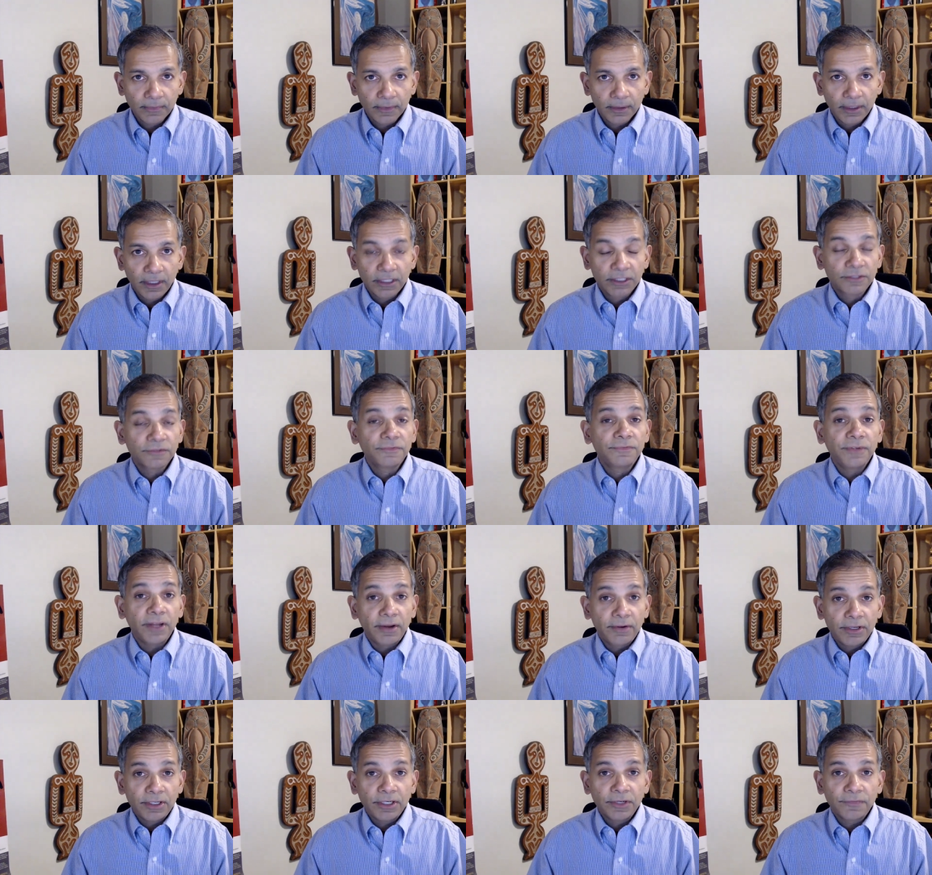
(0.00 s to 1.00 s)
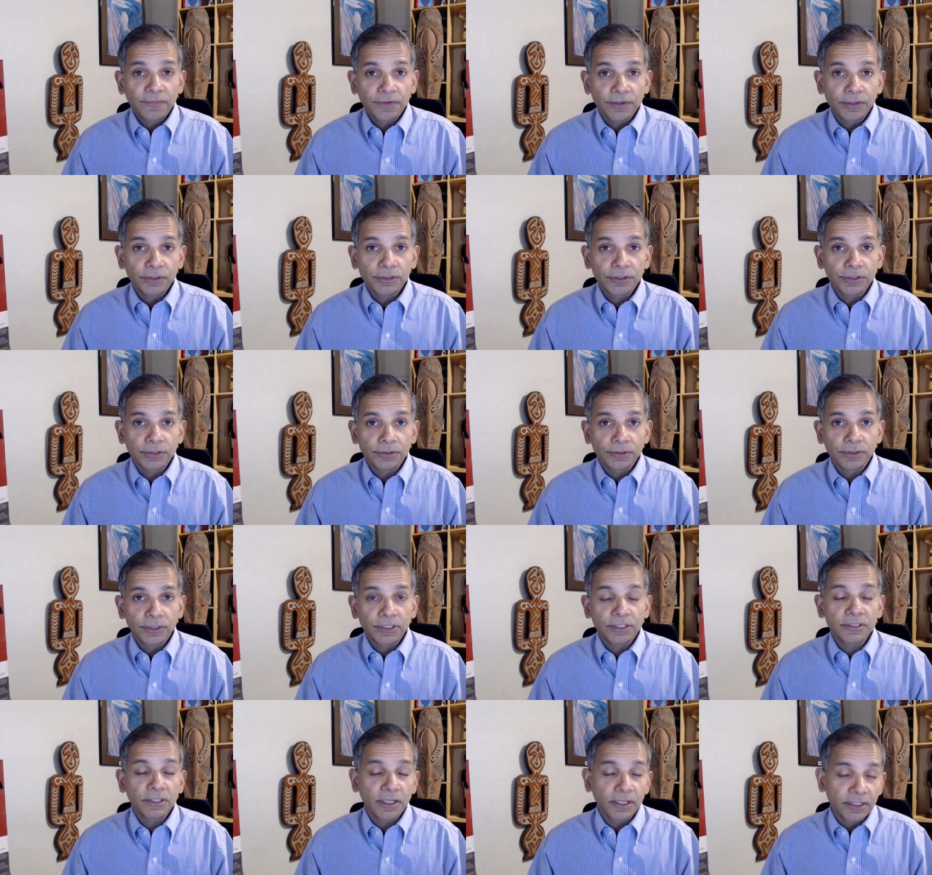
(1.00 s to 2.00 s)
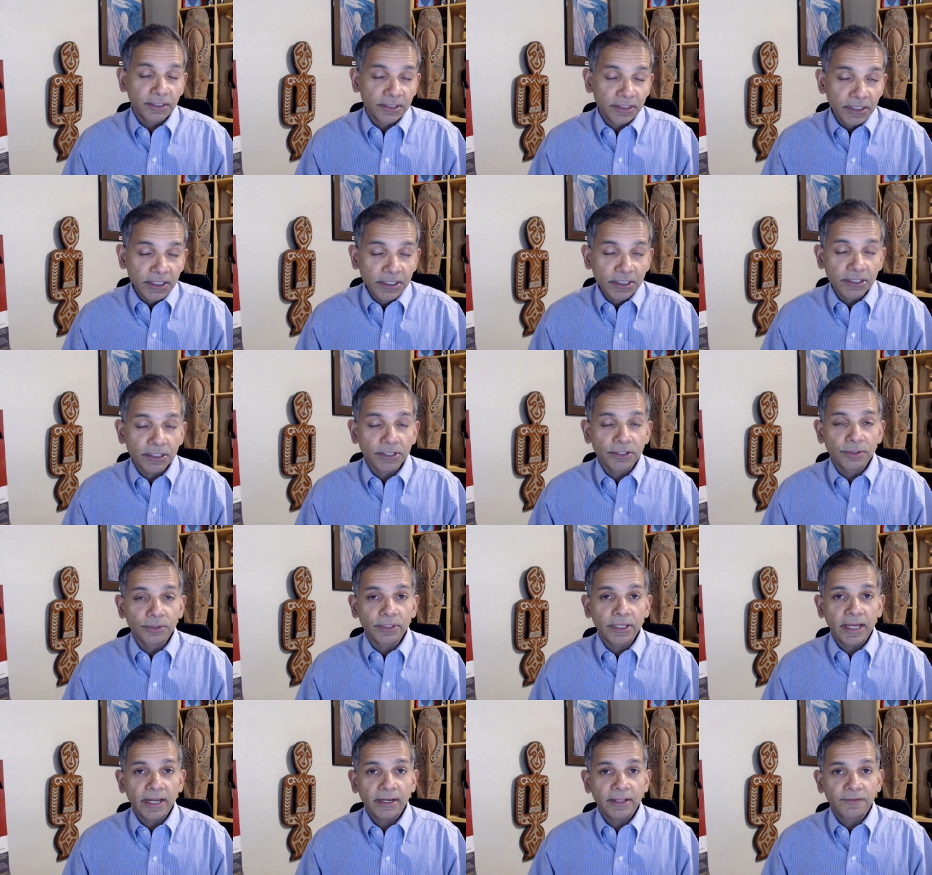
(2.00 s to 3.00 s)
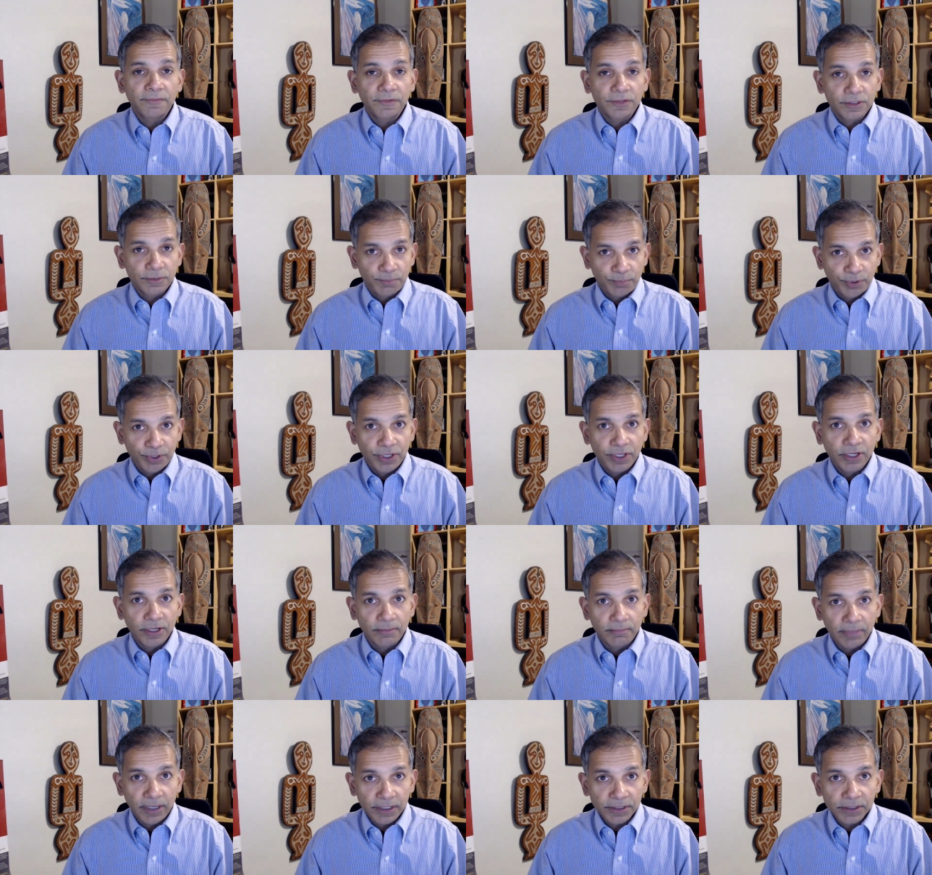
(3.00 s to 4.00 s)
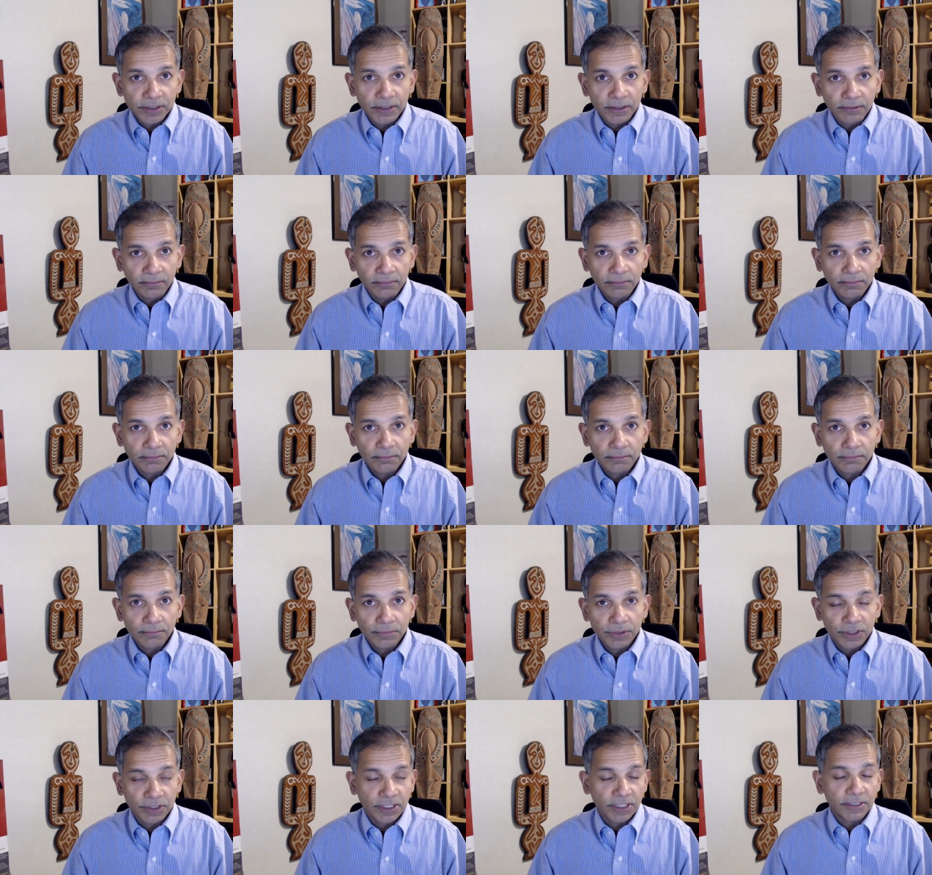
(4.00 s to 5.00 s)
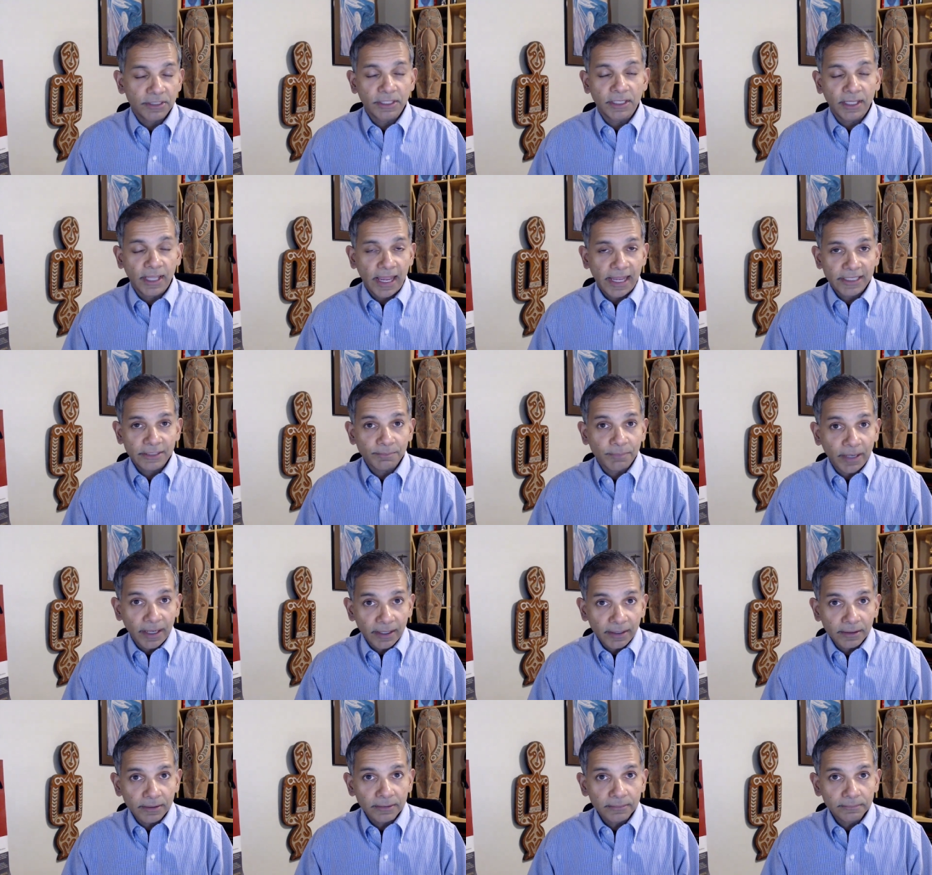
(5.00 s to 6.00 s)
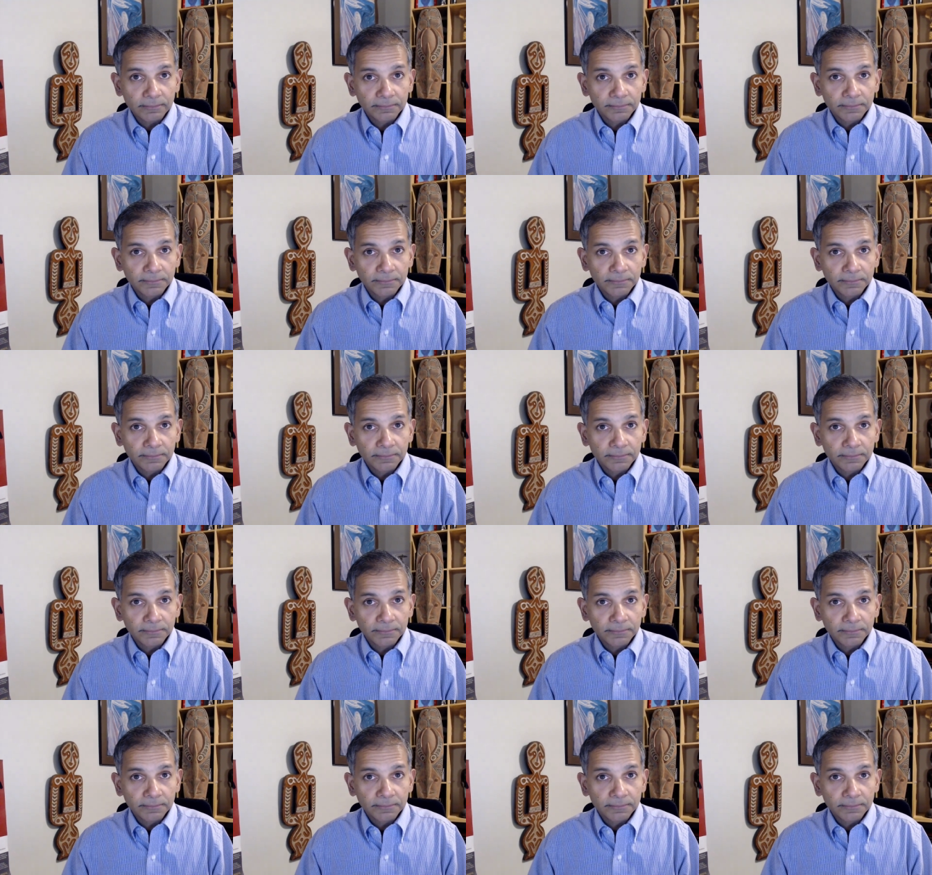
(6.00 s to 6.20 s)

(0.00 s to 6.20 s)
It's very difficult to, it's, it's easier to do that if it's pre-combustion, such as in a gas plant,